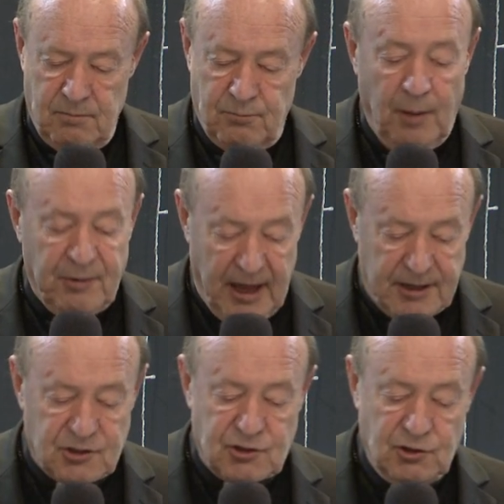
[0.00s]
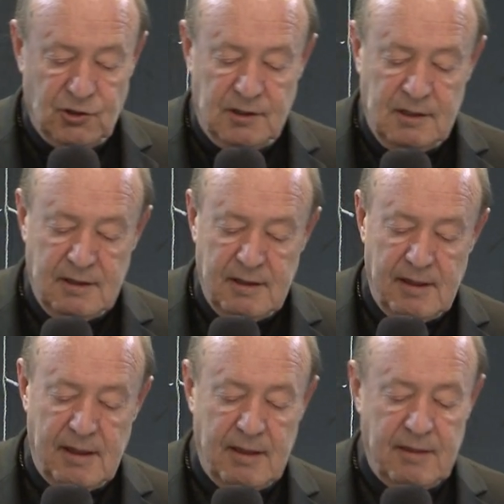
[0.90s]
Properly understood,
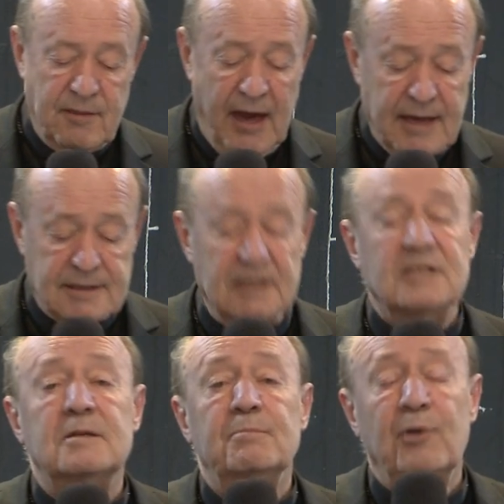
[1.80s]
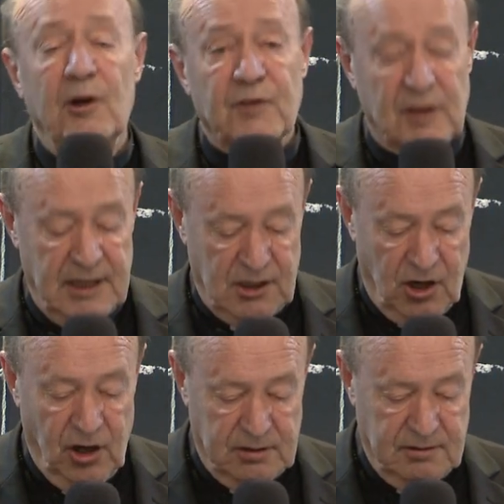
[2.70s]
they exist perfectly in
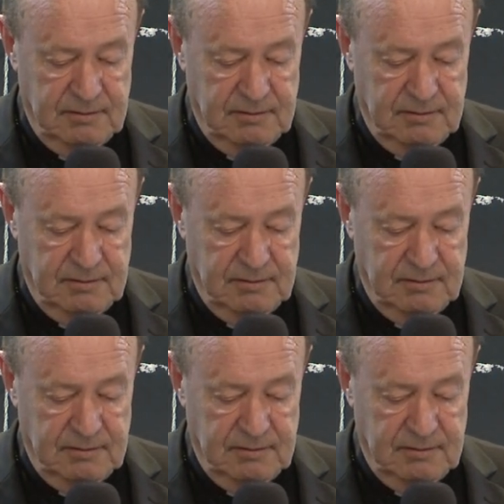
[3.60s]
God.